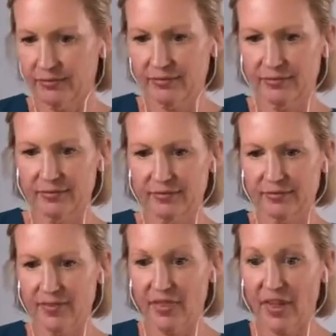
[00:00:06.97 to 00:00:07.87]
Who?
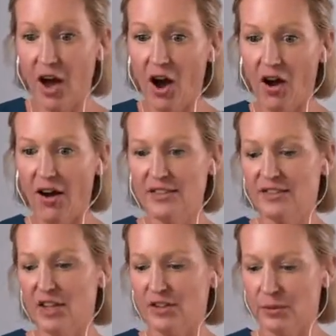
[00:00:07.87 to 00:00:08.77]
That hot
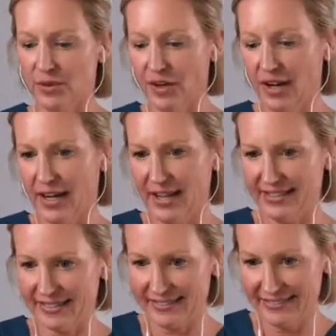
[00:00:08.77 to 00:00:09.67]
doctor with the hot
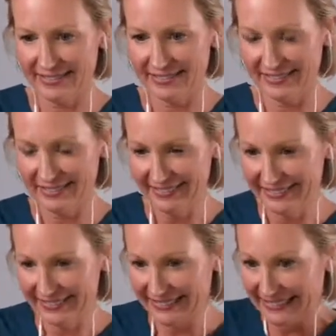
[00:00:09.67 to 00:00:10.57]
ass.
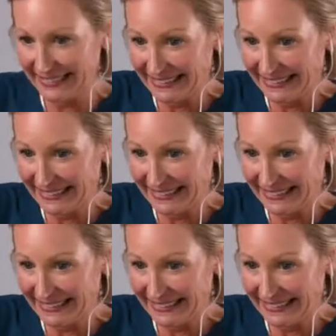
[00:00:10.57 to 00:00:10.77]
oh